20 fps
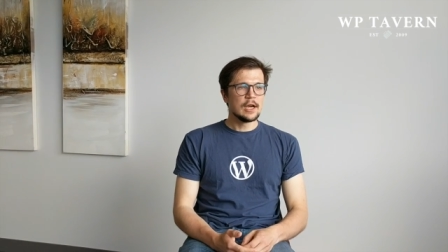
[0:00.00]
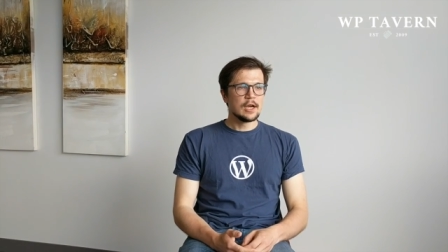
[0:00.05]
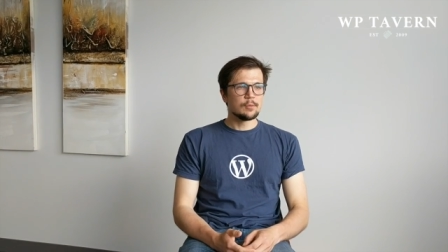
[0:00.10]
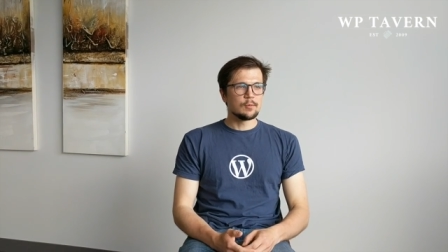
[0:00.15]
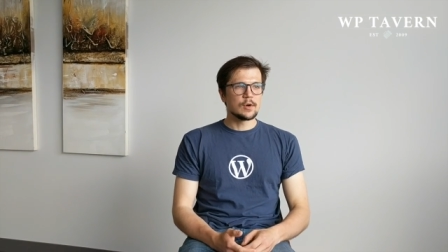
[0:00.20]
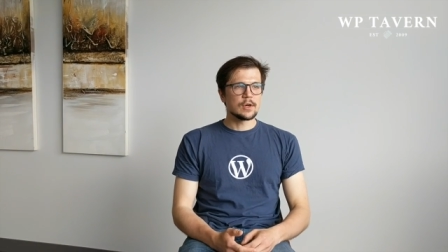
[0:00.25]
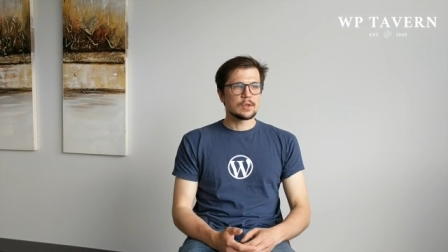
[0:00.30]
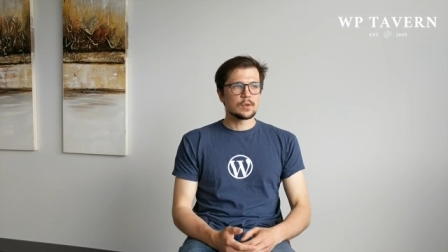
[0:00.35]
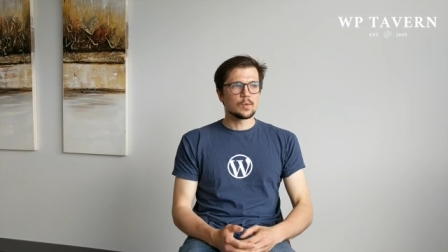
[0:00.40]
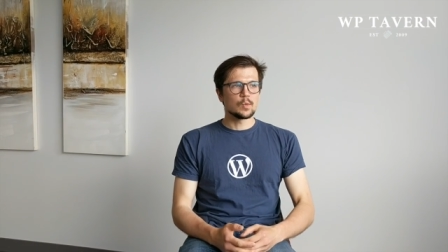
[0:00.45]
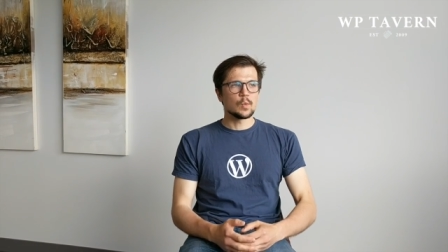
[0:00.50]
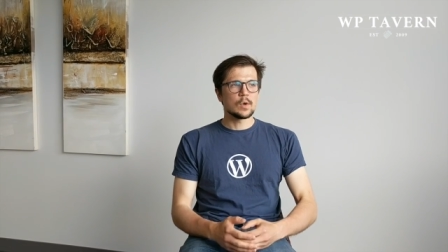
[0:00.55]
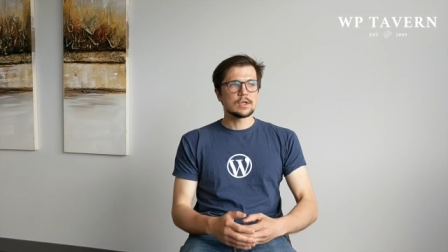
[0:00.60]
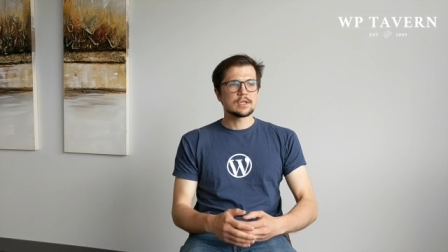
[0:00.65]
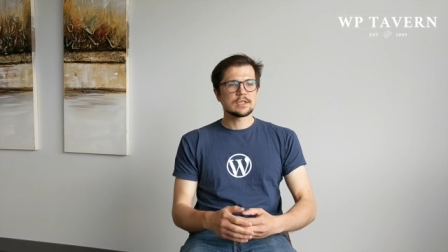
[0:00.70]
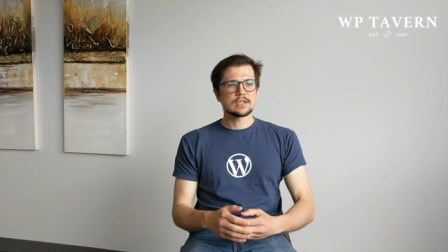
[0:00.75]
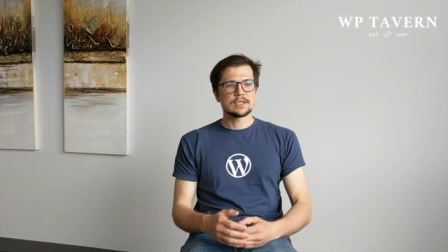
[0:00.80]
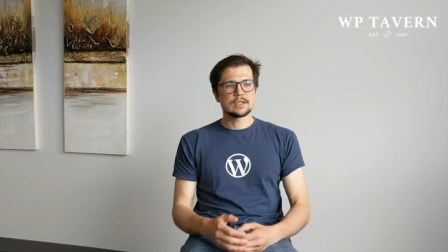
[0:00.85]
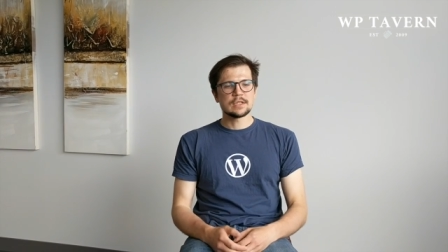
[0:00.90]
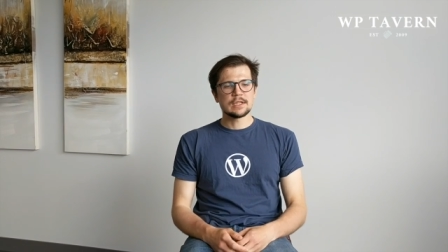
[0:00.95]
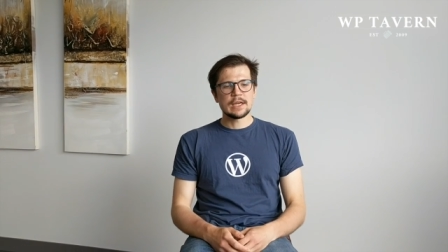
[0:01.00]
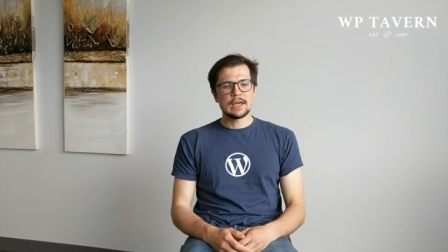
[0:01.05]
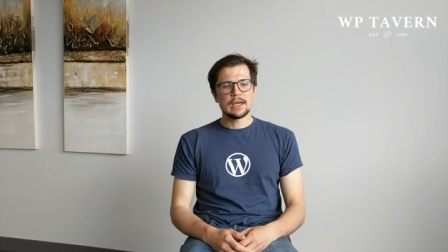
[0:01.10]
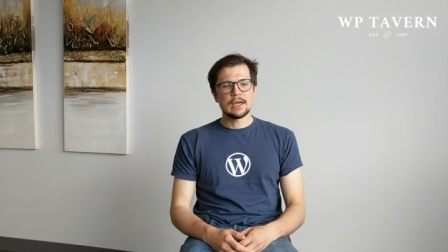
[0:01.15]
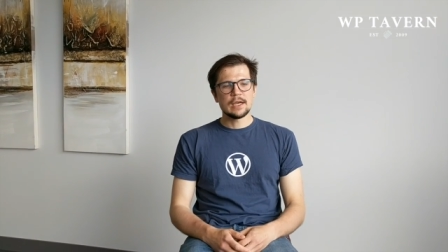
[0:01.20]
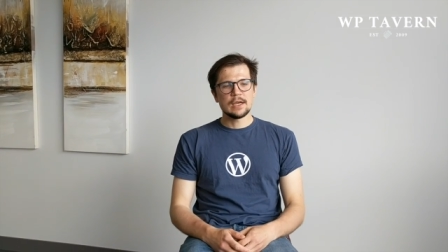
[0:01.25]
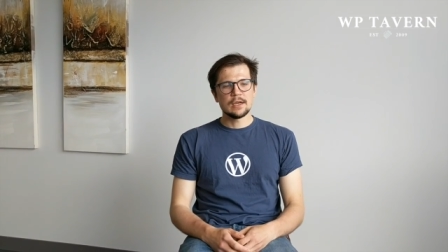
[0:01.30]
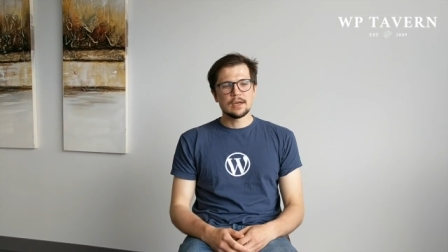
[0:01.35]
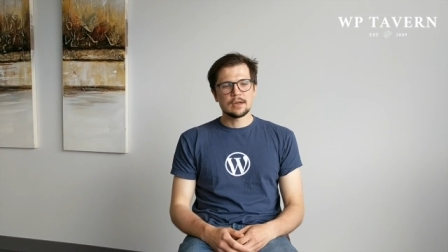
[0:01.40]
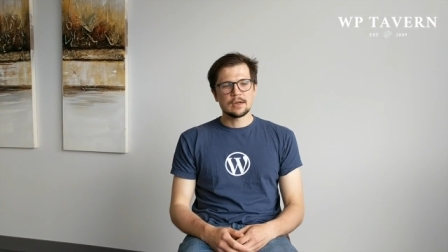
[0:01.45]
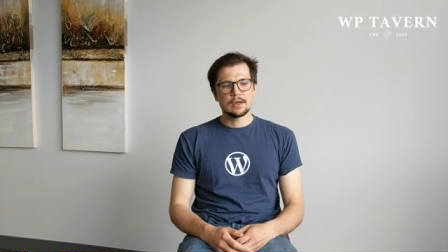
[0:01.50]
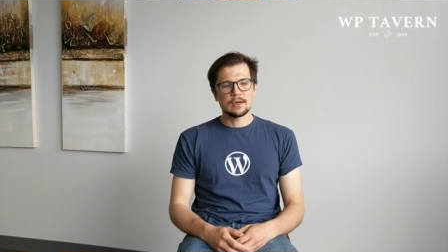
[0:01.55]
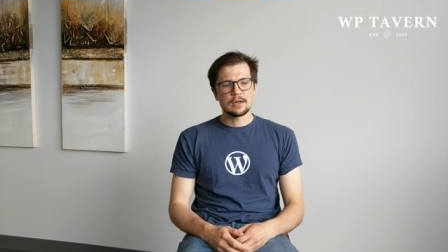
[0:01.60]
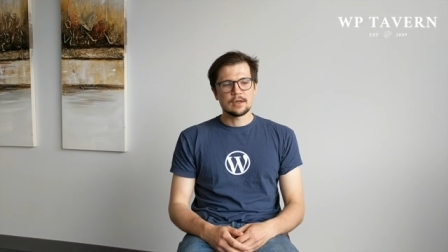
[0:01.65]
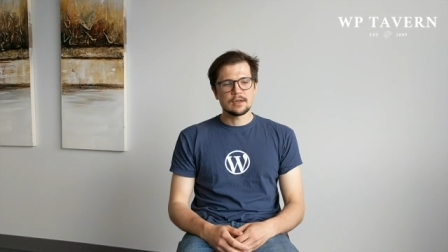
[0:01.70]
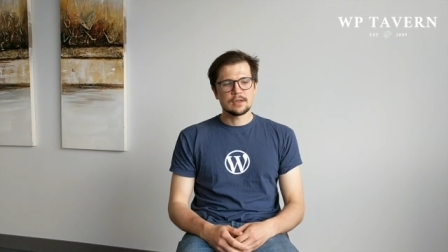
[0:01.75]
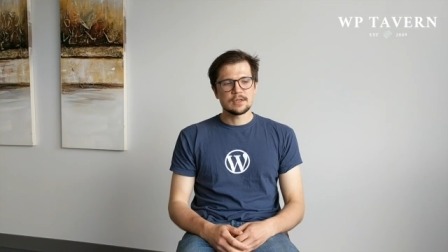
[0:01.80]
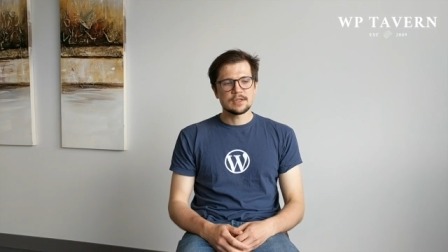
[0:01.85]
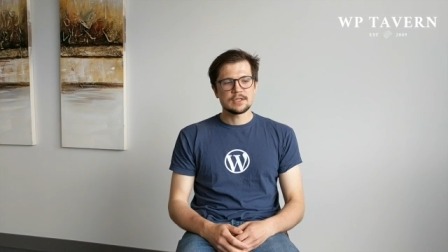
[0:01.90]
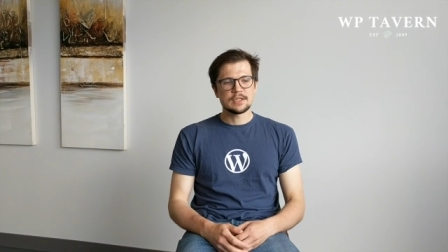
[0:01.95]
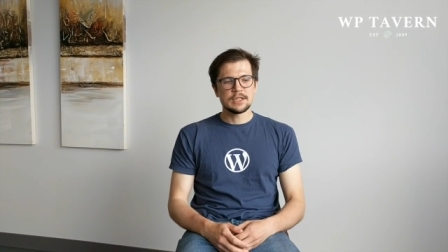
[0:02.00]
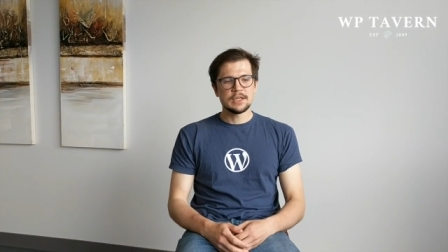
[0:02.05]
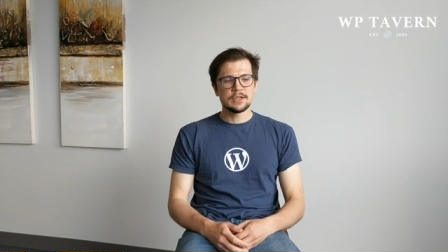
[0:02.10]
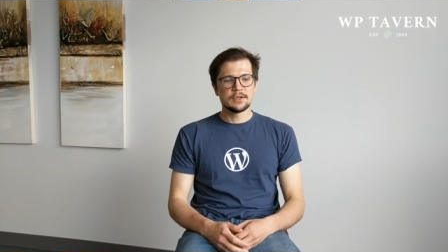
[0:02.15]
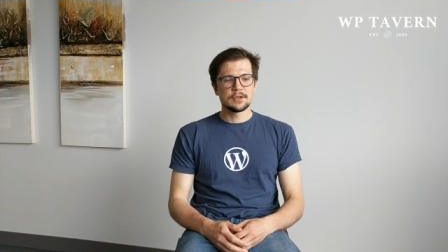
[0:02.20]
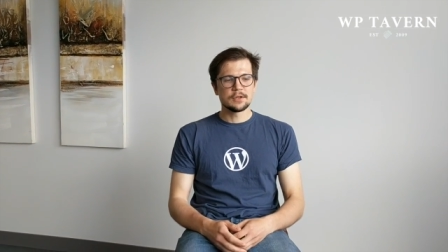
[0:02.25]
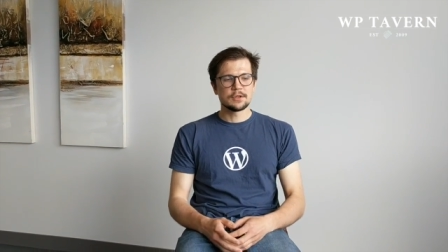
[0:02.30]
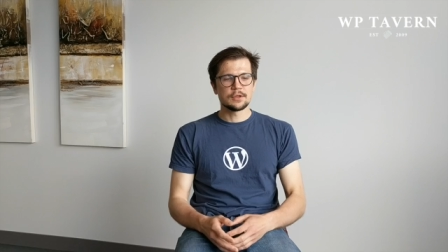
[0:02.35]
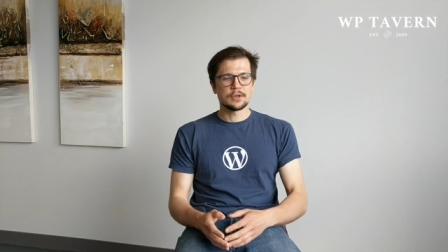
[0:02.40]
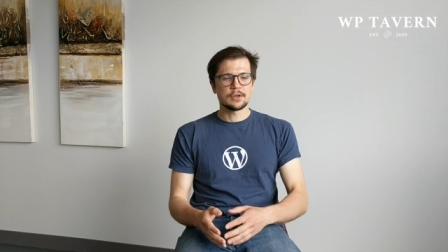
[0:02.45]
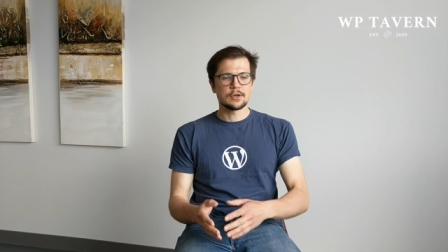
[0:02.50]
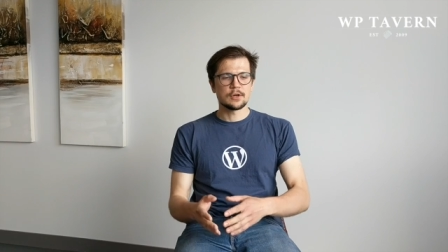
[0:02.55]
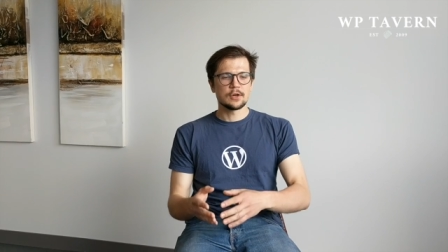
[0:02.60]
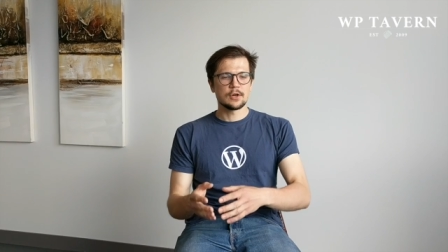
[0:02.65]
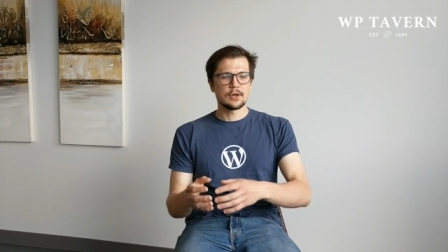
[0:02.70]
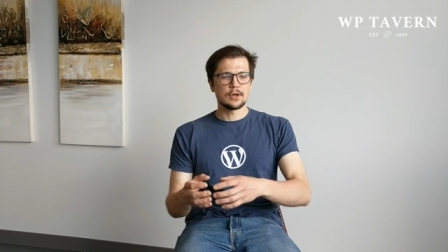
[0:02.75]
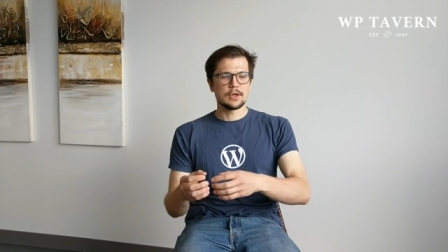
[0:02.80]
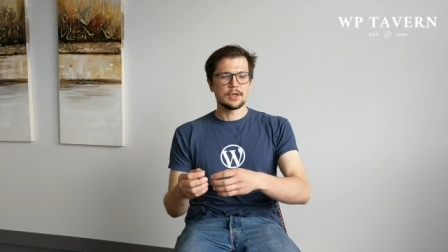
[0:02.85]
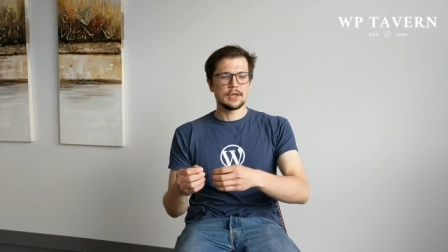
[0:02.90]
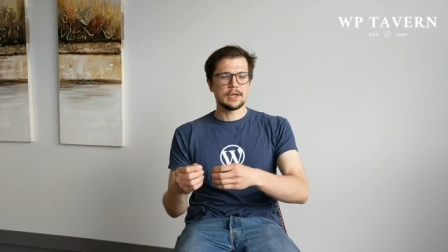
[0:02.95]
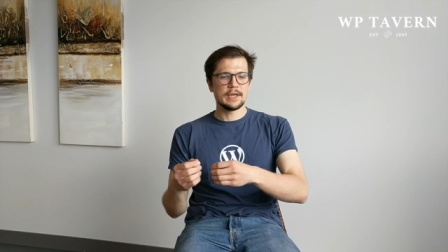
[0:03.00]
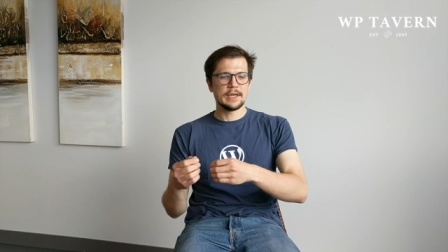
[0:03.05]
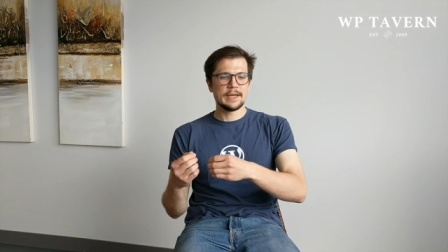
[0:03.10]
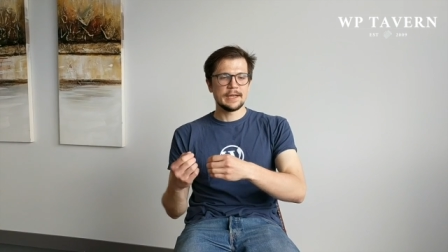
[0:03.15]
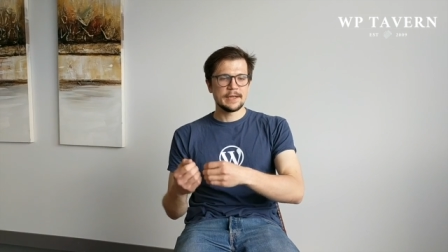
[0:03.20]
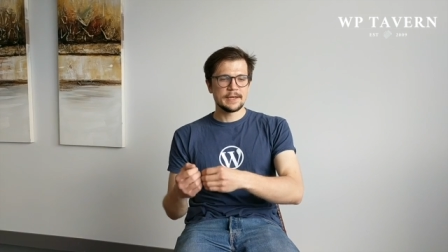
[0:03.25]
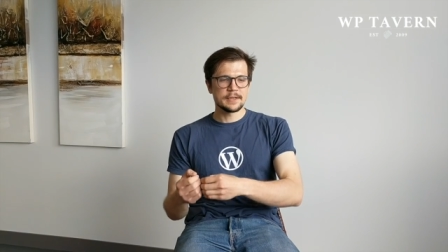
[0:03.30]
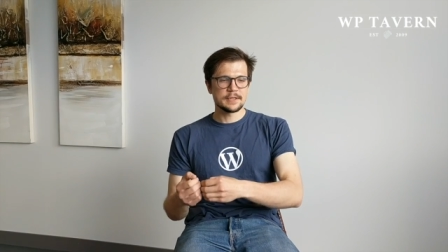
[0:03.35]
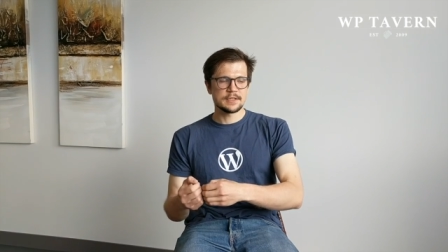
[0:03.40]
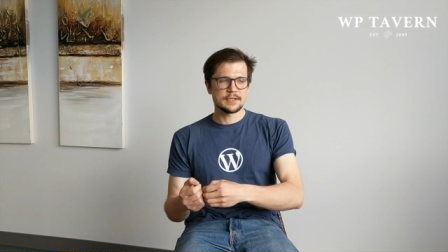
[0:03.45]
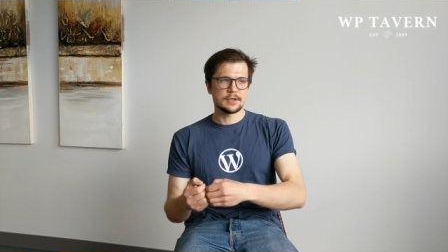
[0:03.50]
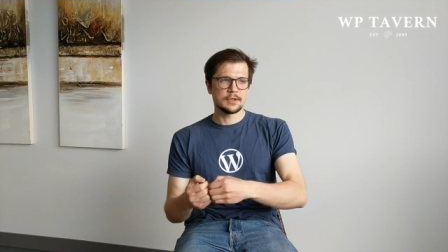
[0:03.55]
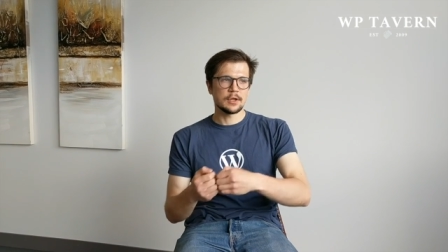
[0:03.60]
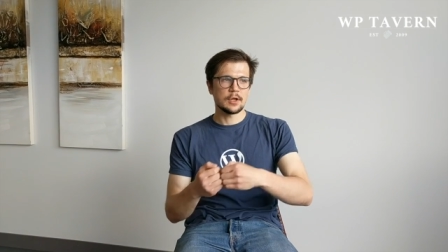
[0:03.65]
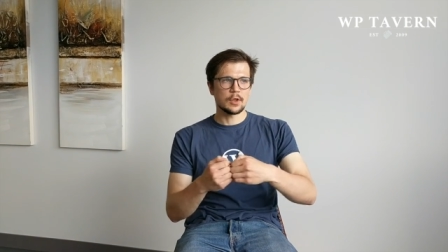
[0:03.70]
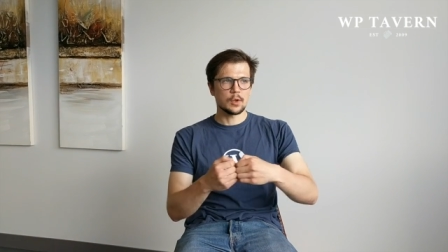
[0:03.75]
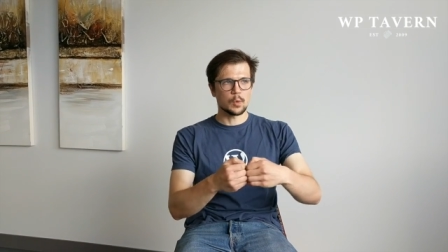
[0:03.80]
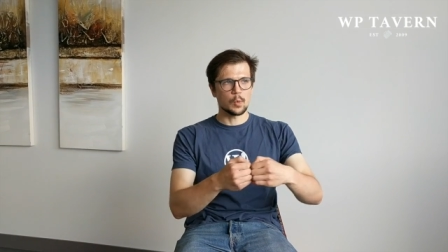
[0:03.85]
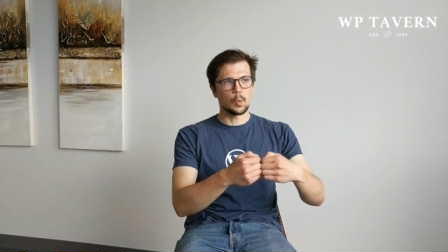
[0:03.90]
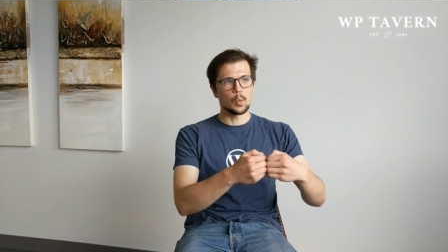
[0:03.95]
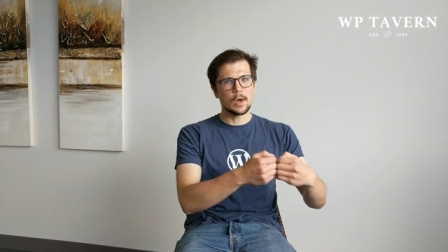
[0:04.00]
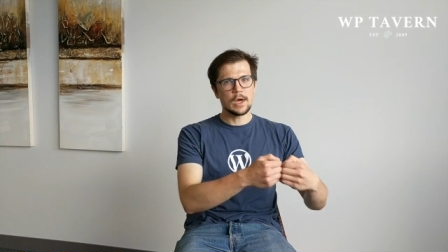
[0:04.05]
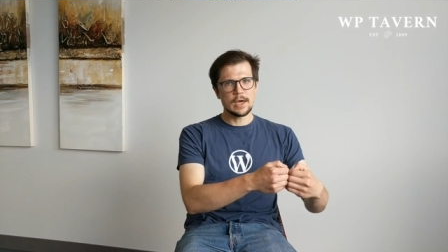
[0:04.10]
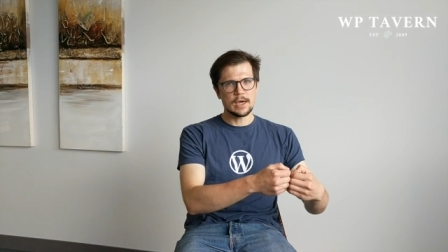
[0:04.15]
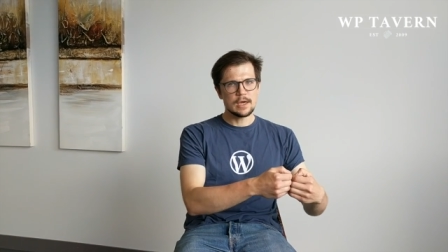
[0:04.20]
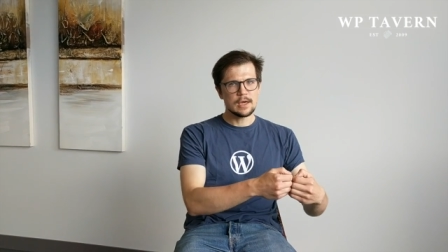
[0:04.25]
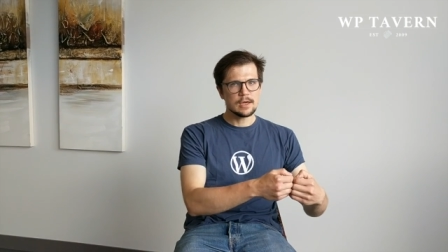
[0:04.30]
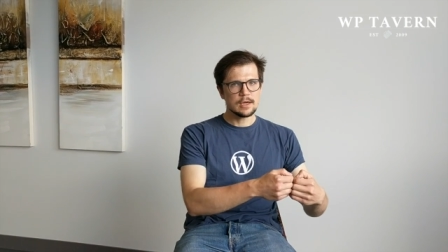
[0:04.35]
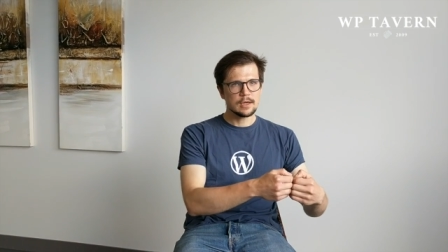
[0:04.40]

But once they see that there is another way,